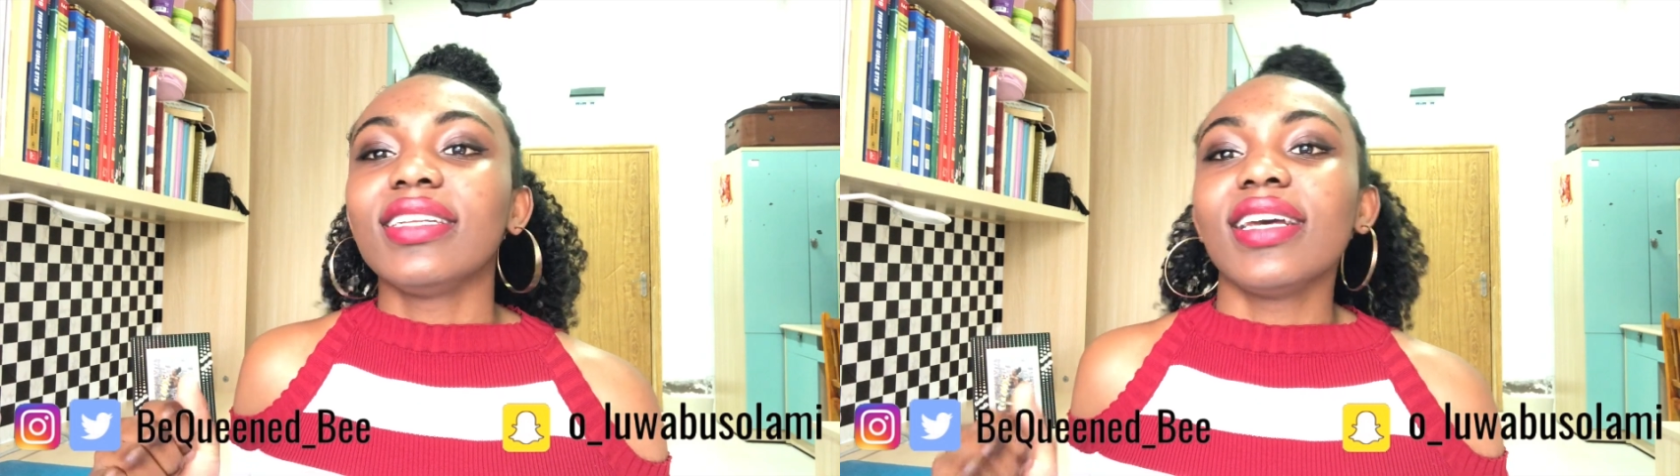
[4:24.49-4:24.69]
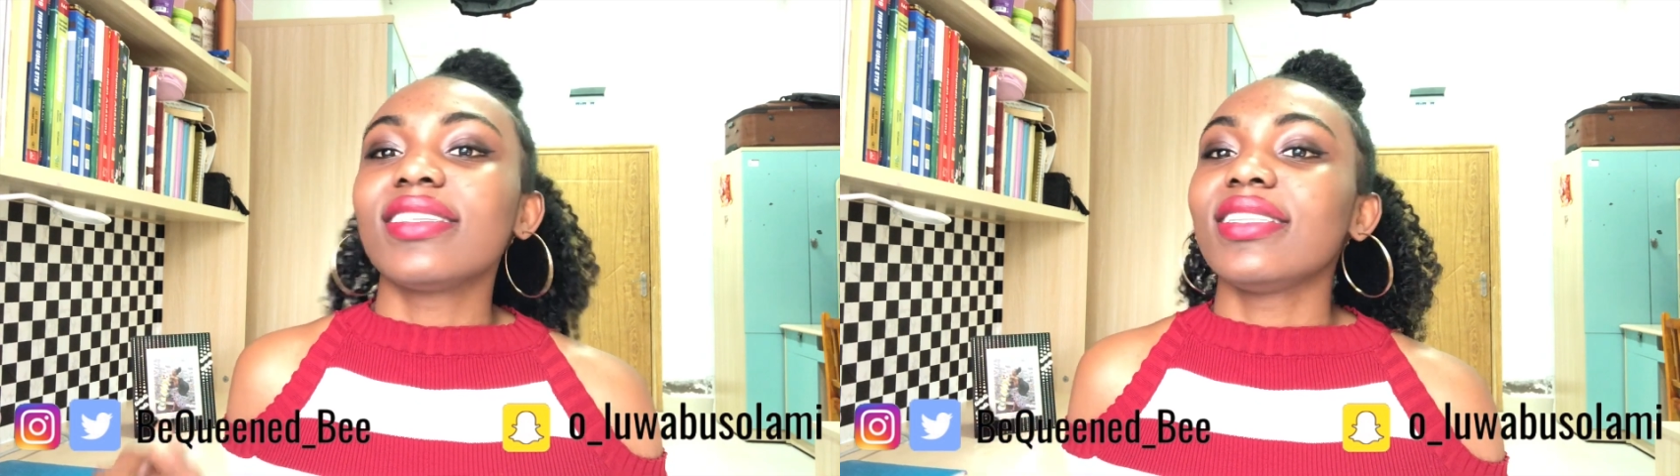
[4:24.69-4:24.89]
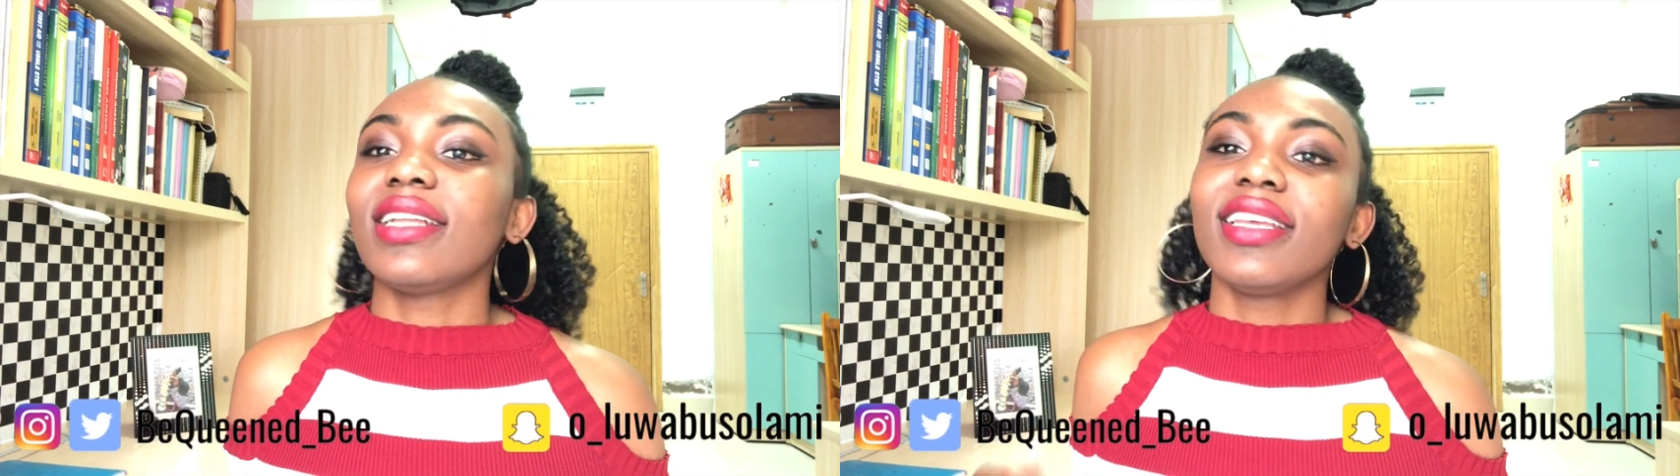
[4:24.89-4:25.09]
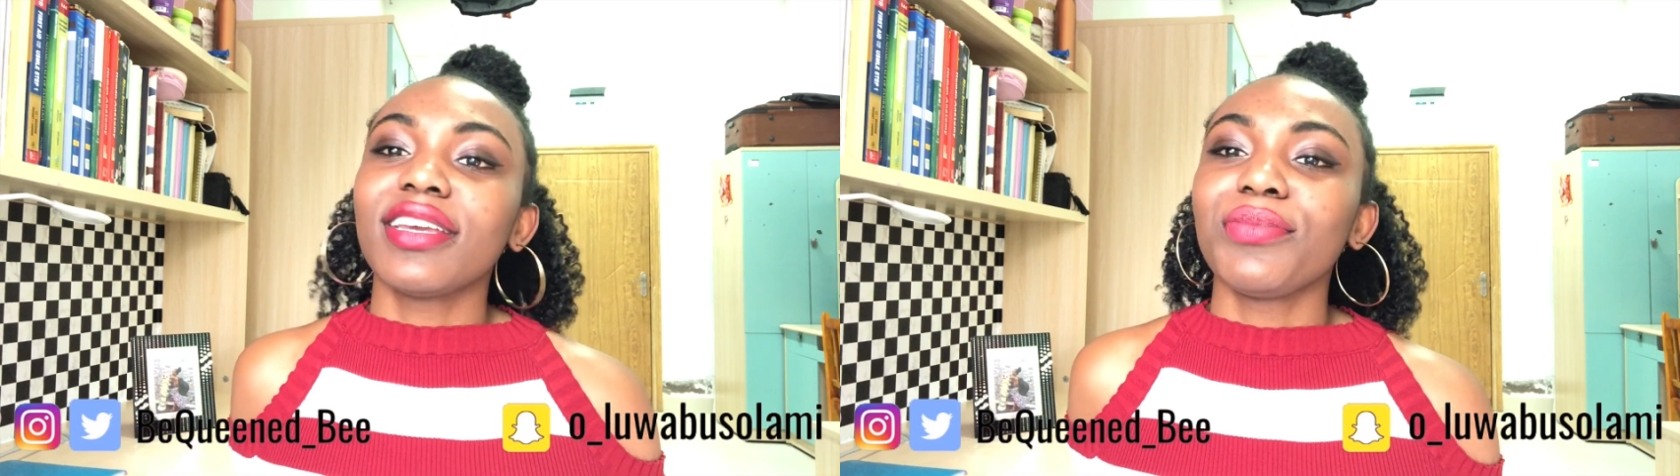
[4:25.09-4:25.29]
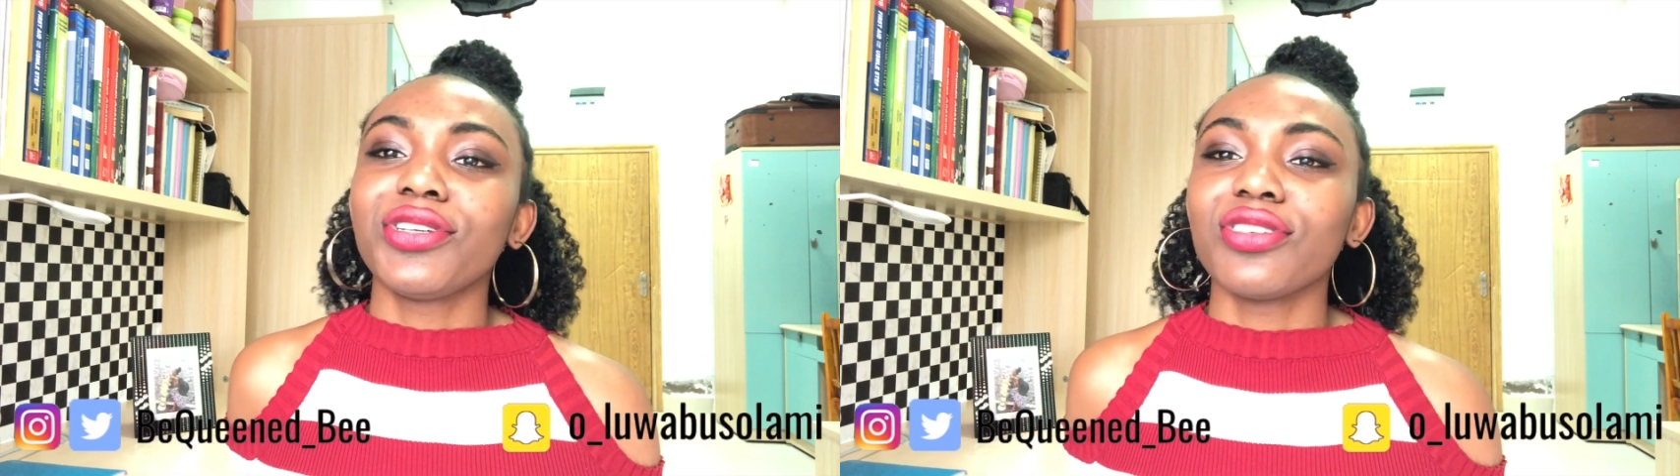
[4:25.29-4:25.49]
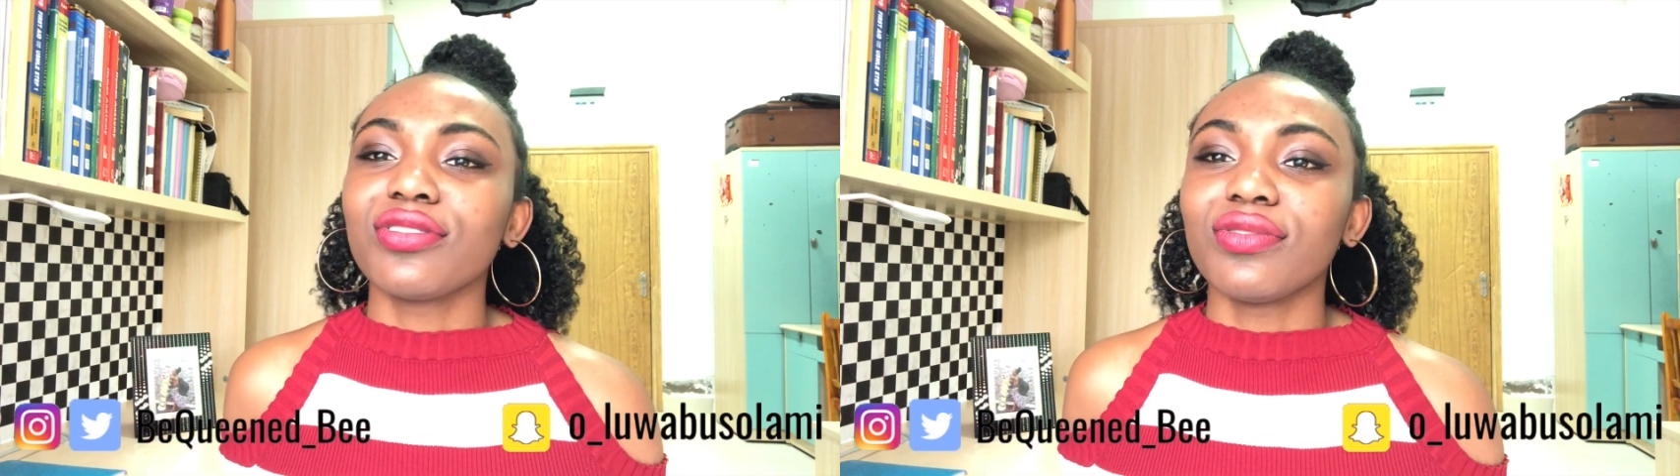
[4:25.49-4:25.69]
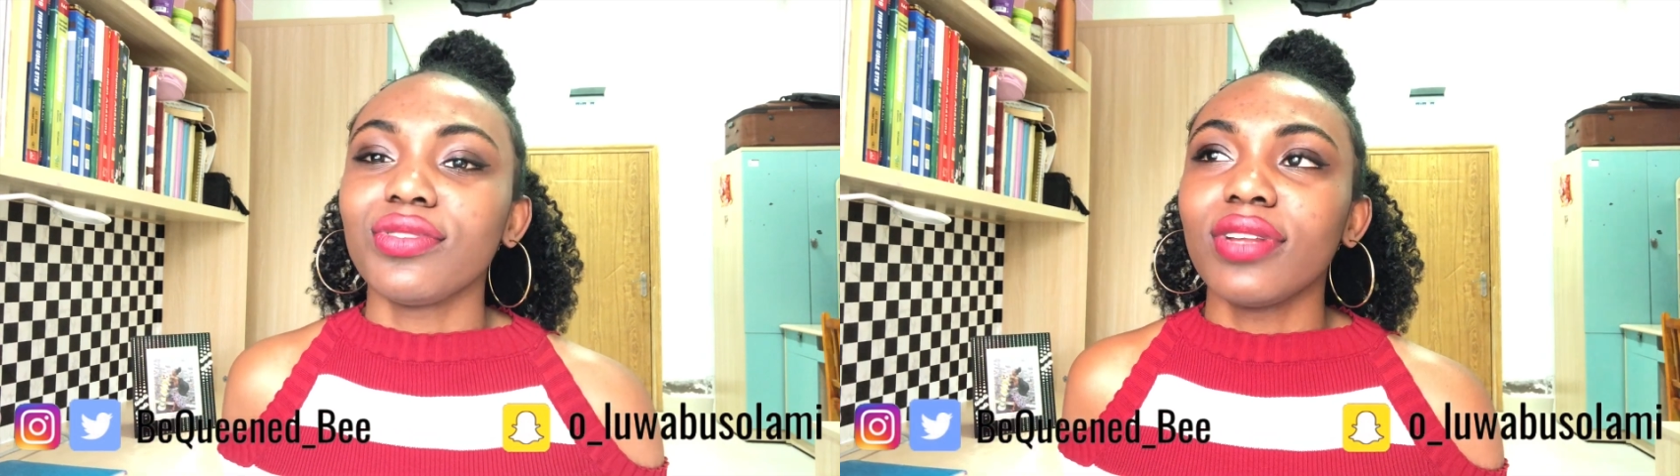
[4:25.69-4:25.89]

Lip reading: the next thing, they're taking pictures of you.